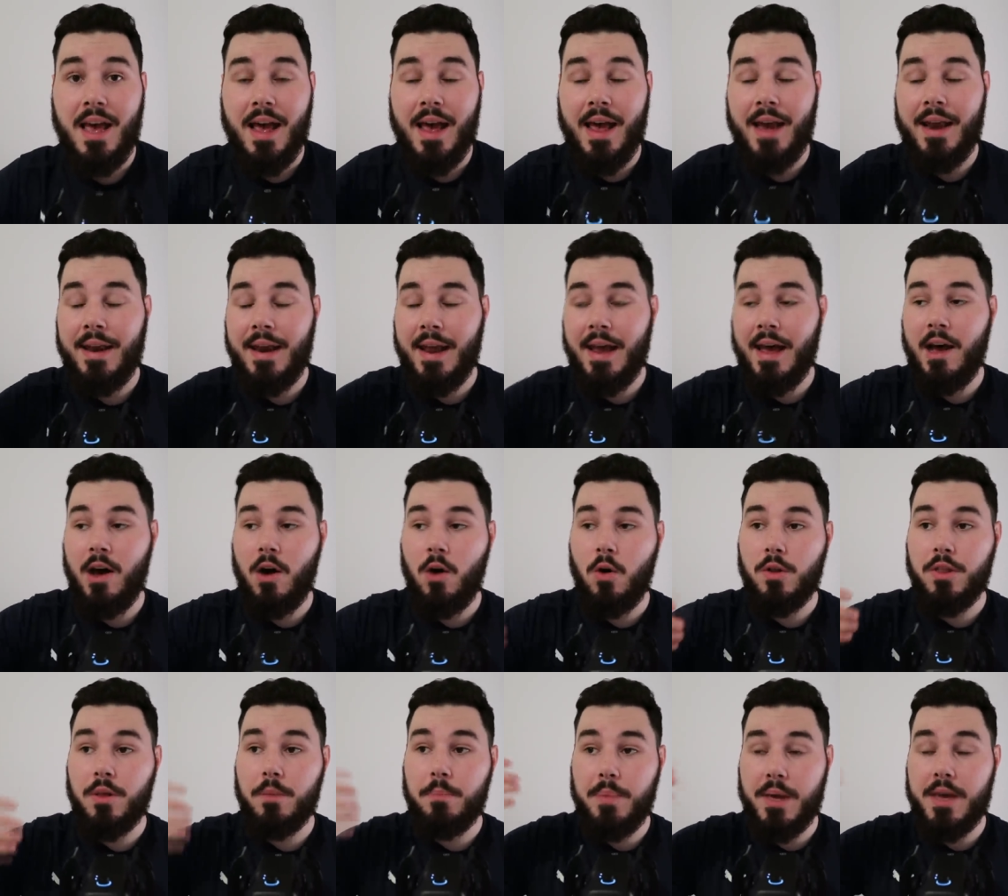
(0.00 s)
And
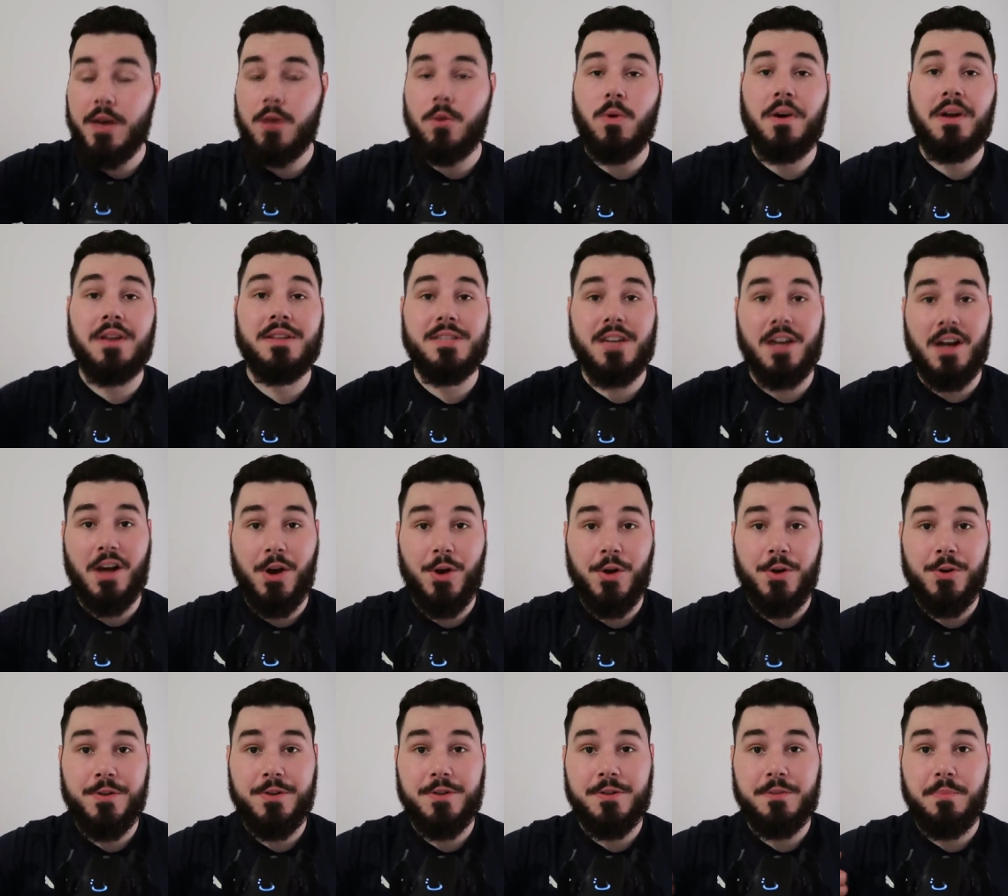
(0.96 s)
now the big ones are
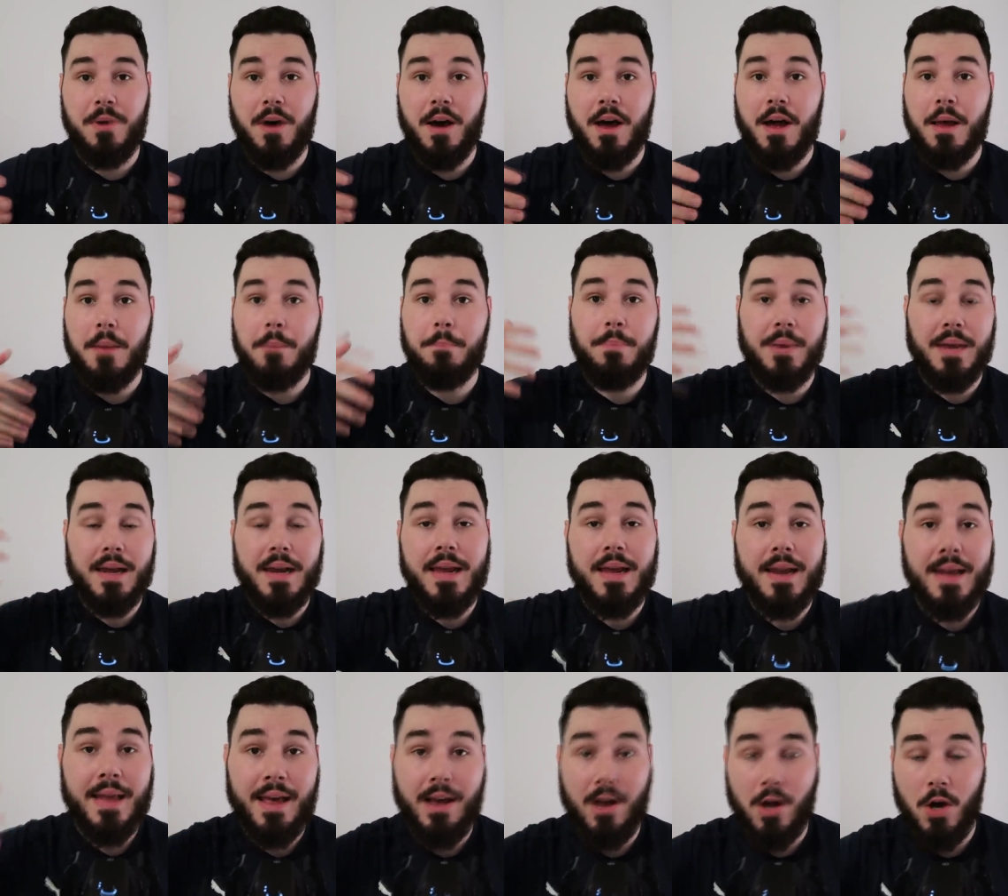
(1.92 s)
owned by
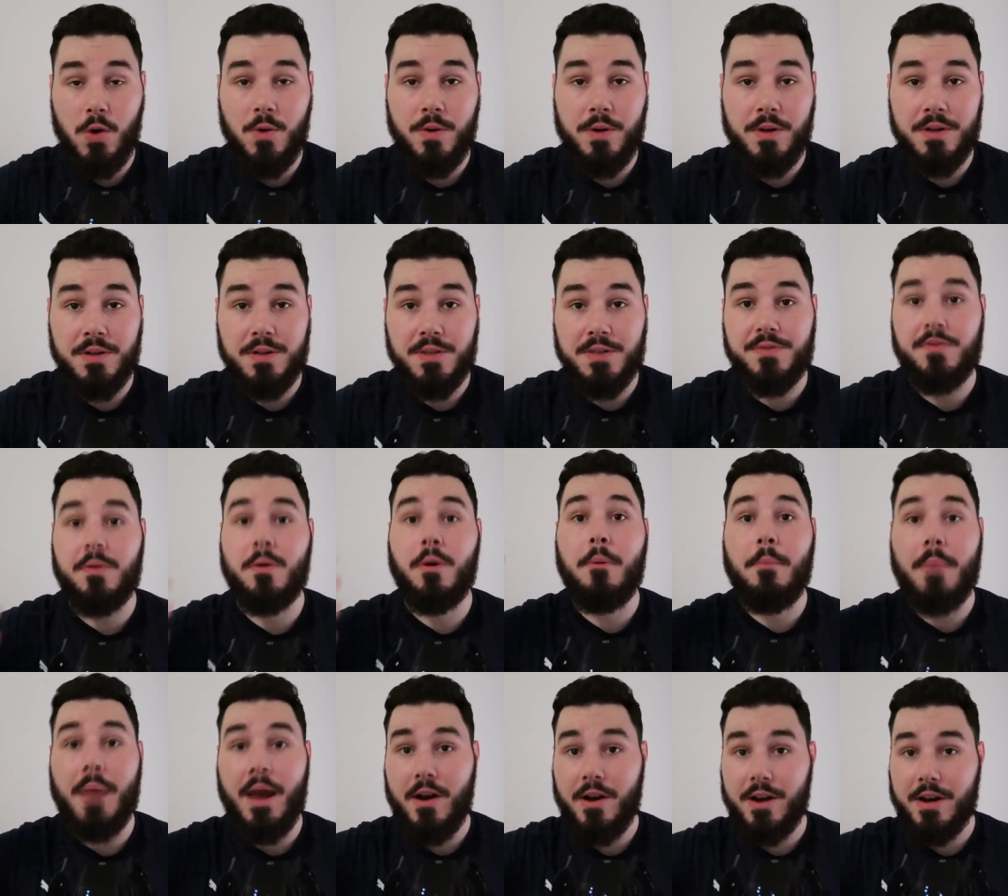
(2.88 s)
billionaire owners from
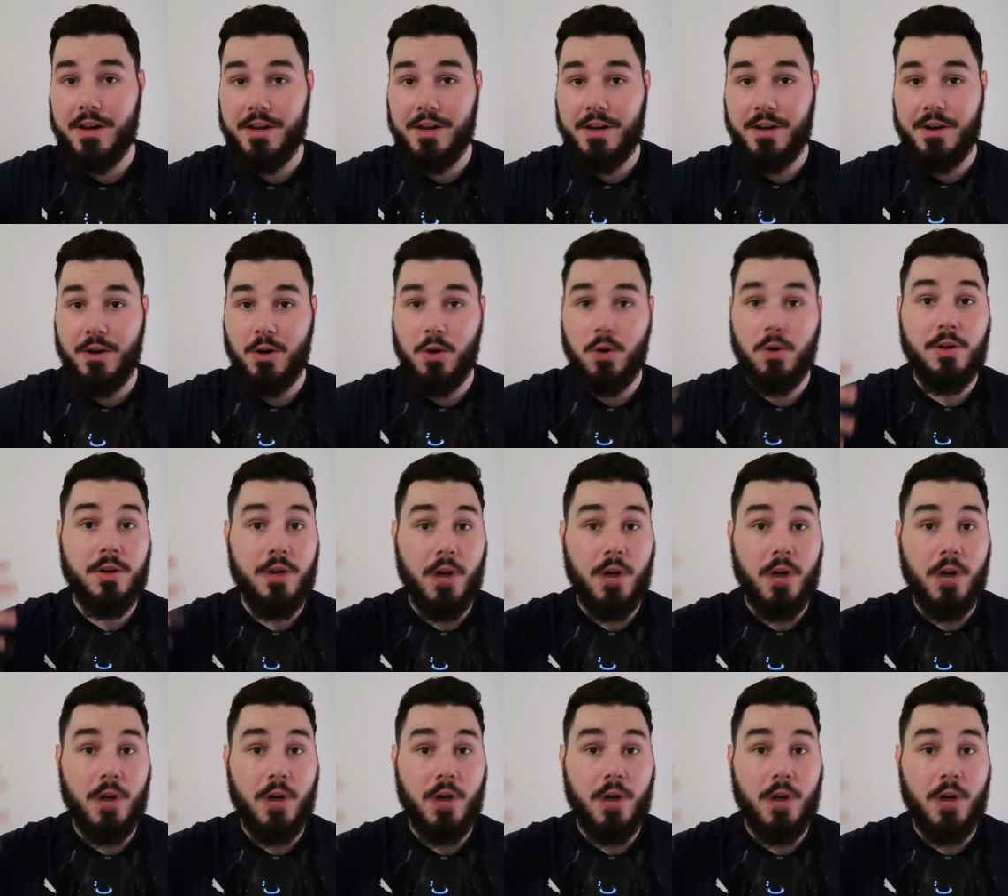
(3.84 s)
America or